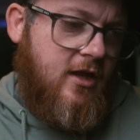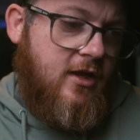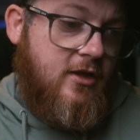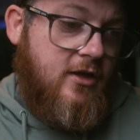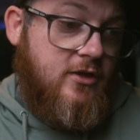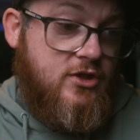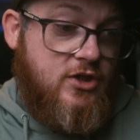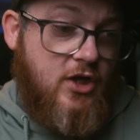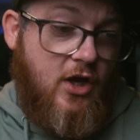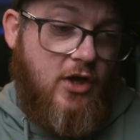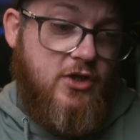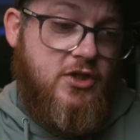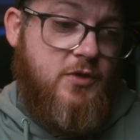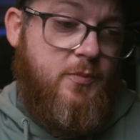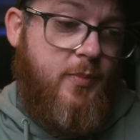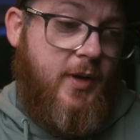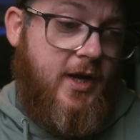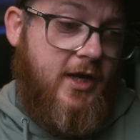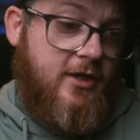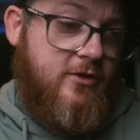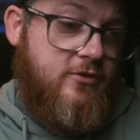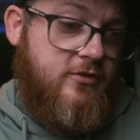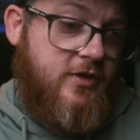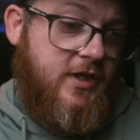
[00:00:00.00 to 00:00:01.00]
charge the
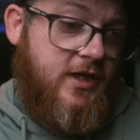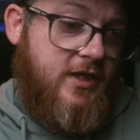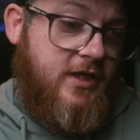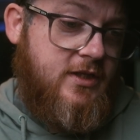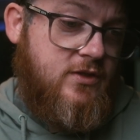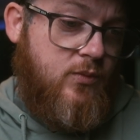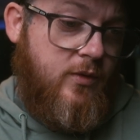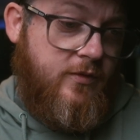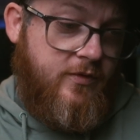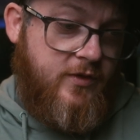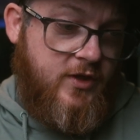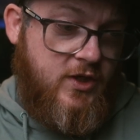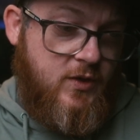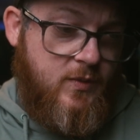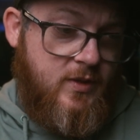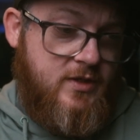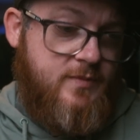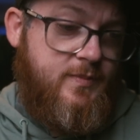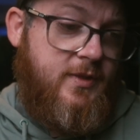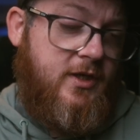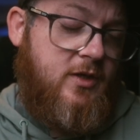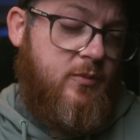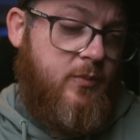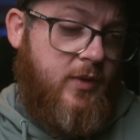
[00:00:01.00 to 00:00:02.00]
batteries with the
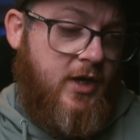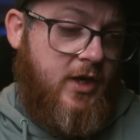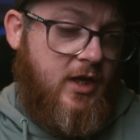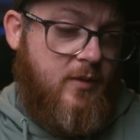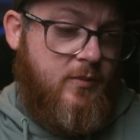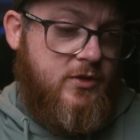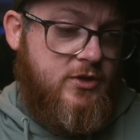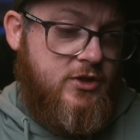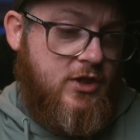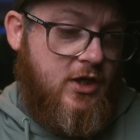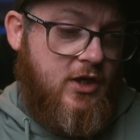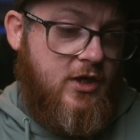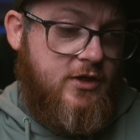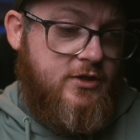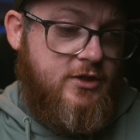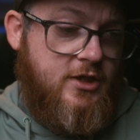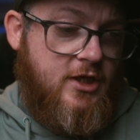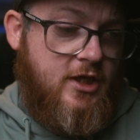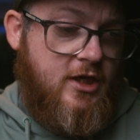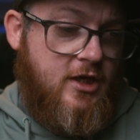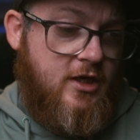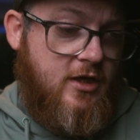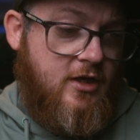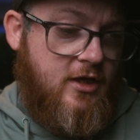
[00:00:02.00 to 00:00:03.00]
USB compatible
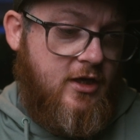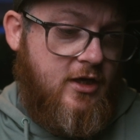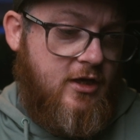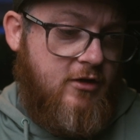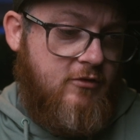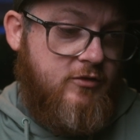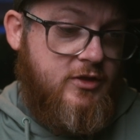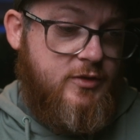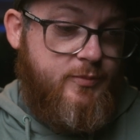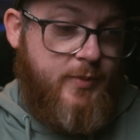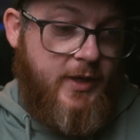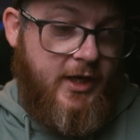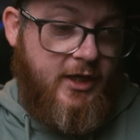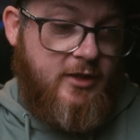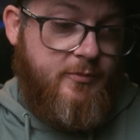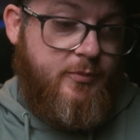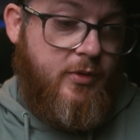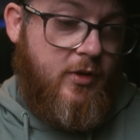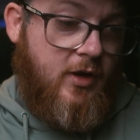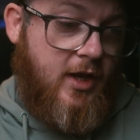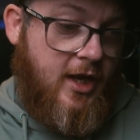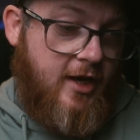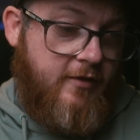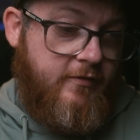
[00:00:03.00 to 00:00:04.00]
charger, respect
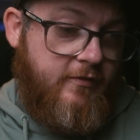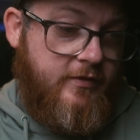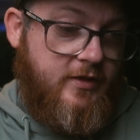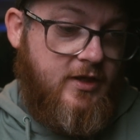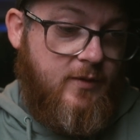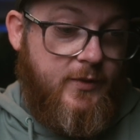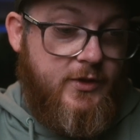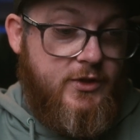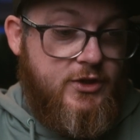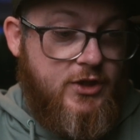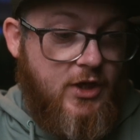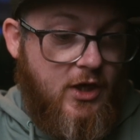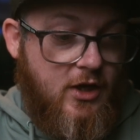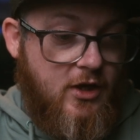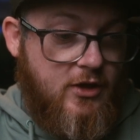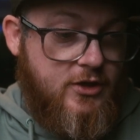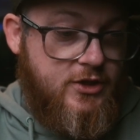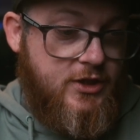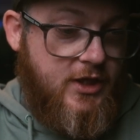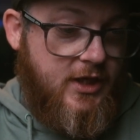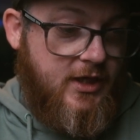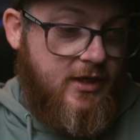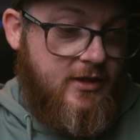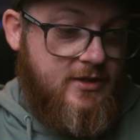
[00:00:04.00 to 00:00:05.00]
polarity when
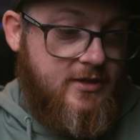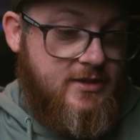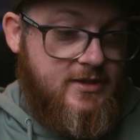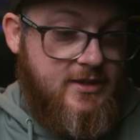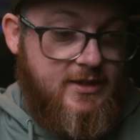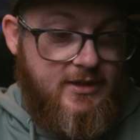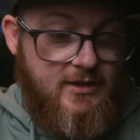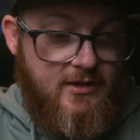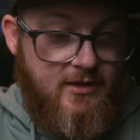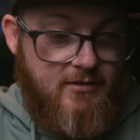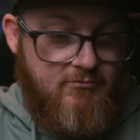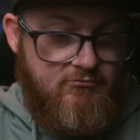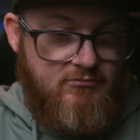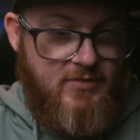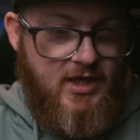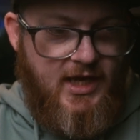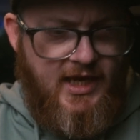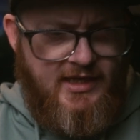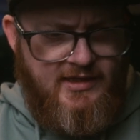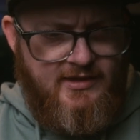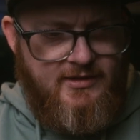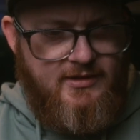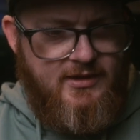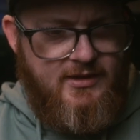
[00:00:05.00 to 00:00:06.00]
charging, see
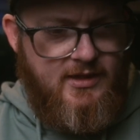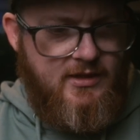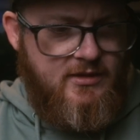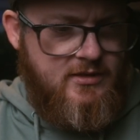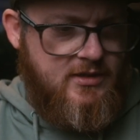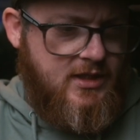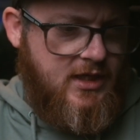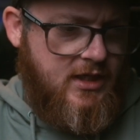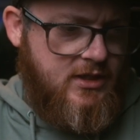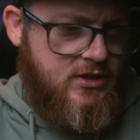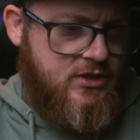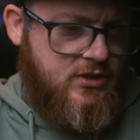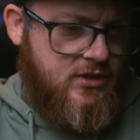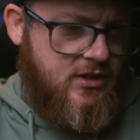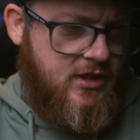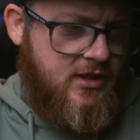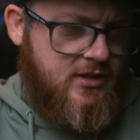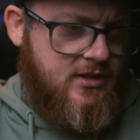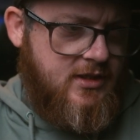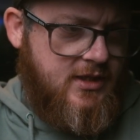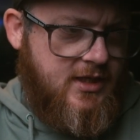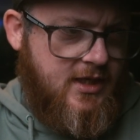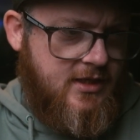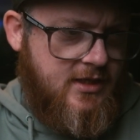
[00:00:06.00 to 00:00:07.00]
LED
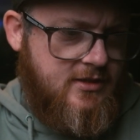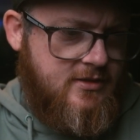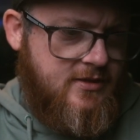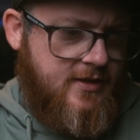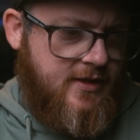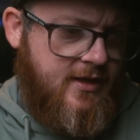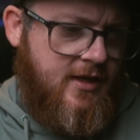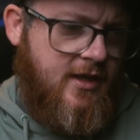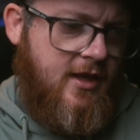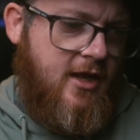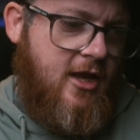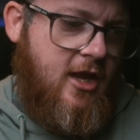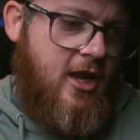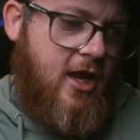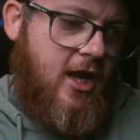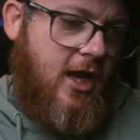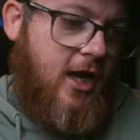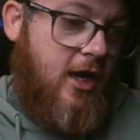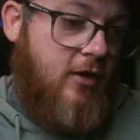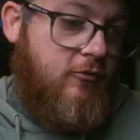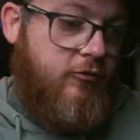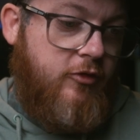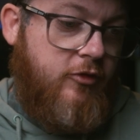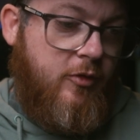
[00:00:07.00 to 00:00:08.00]
indicator,
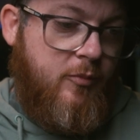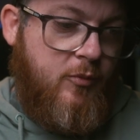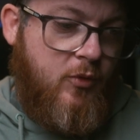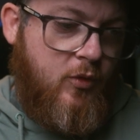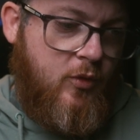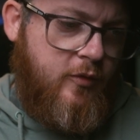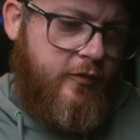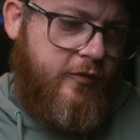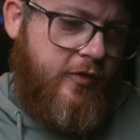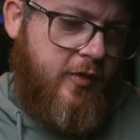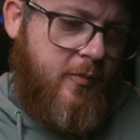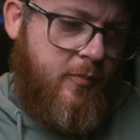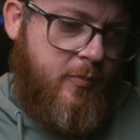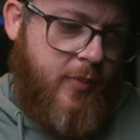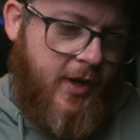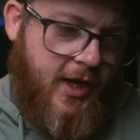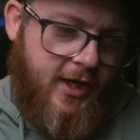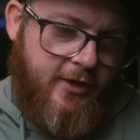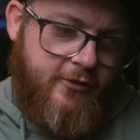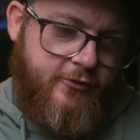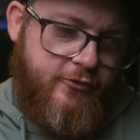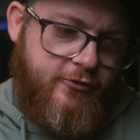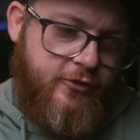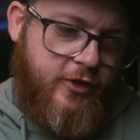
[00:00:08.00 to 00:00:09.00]
remove the
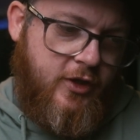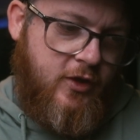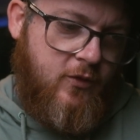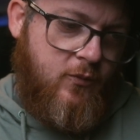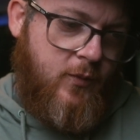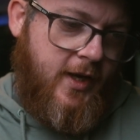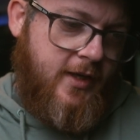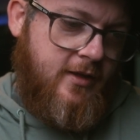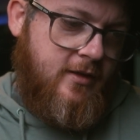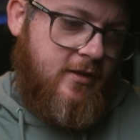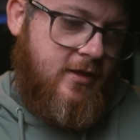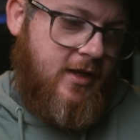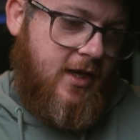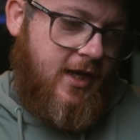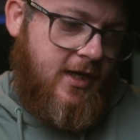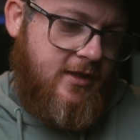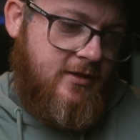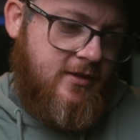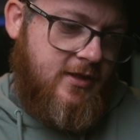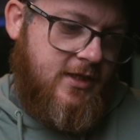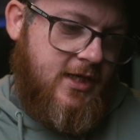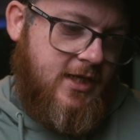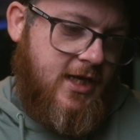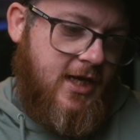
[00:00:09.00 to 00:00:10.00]
battery when the
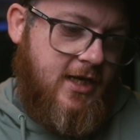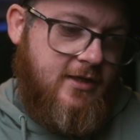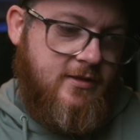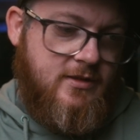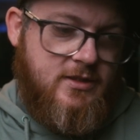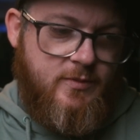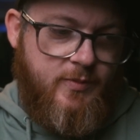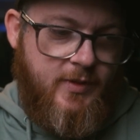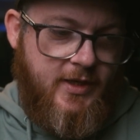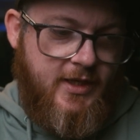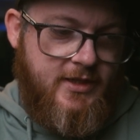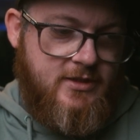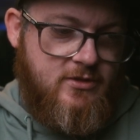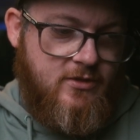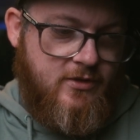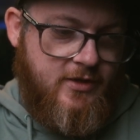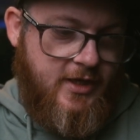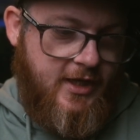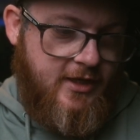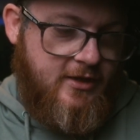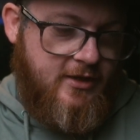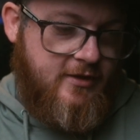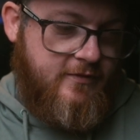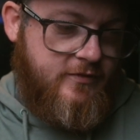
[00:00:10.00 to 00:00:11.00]
indicator displays on
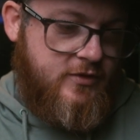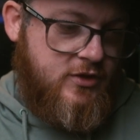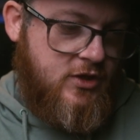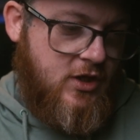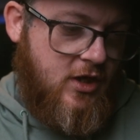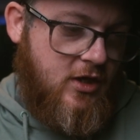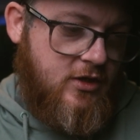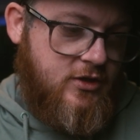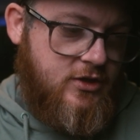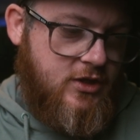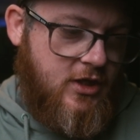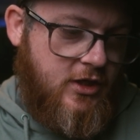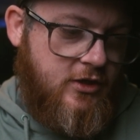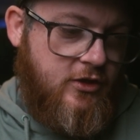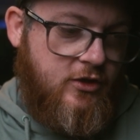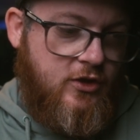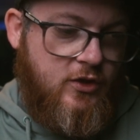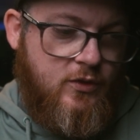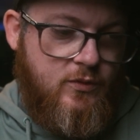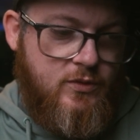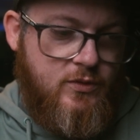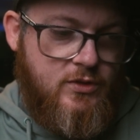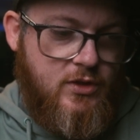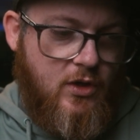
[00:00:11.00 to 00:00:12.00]
end of charge, and
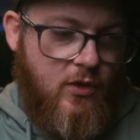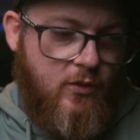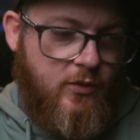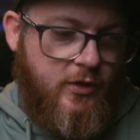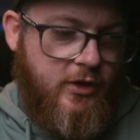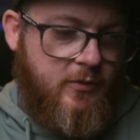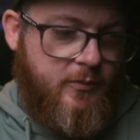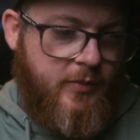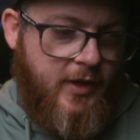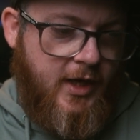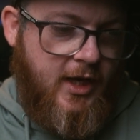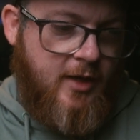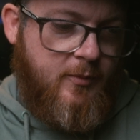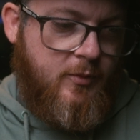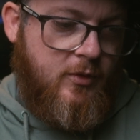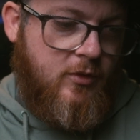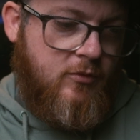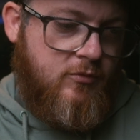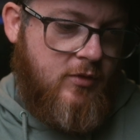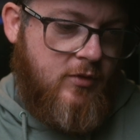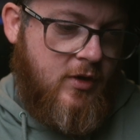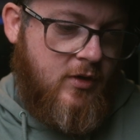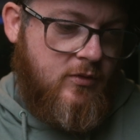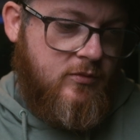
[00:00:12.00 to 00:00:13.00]
use only compatible
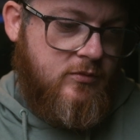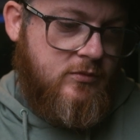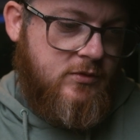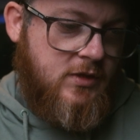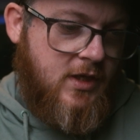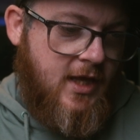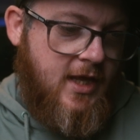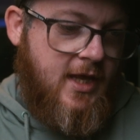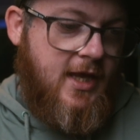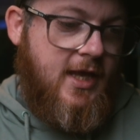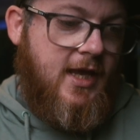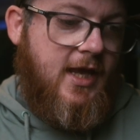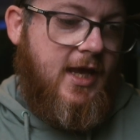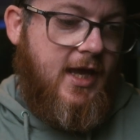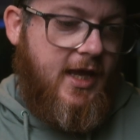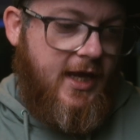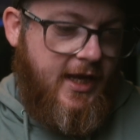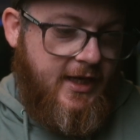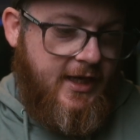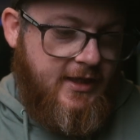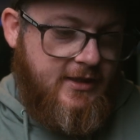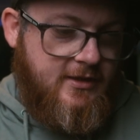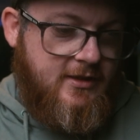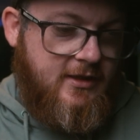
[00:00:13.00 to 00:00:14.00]
around
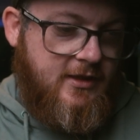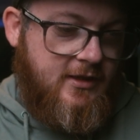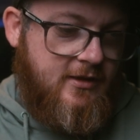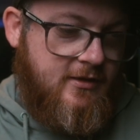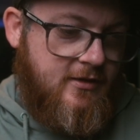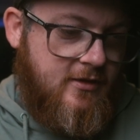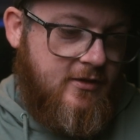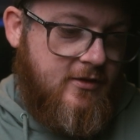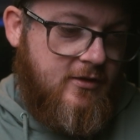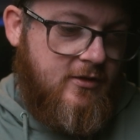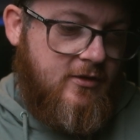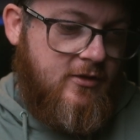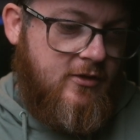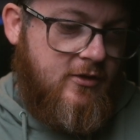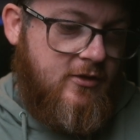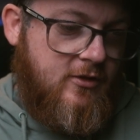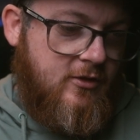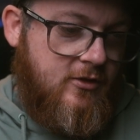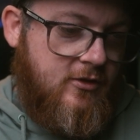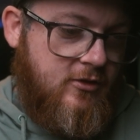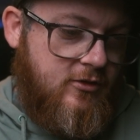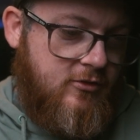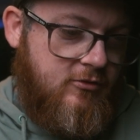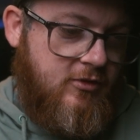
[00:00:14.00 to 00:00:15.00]

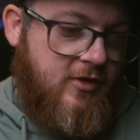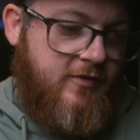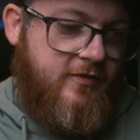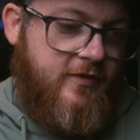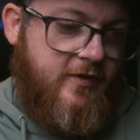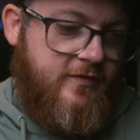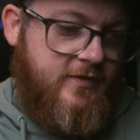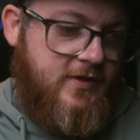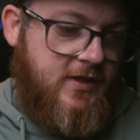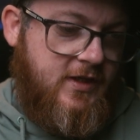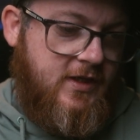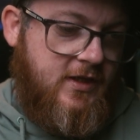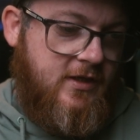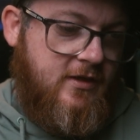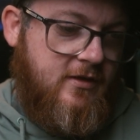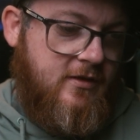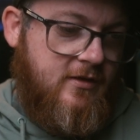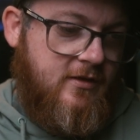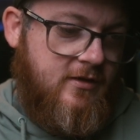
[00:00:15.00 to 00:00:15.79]
350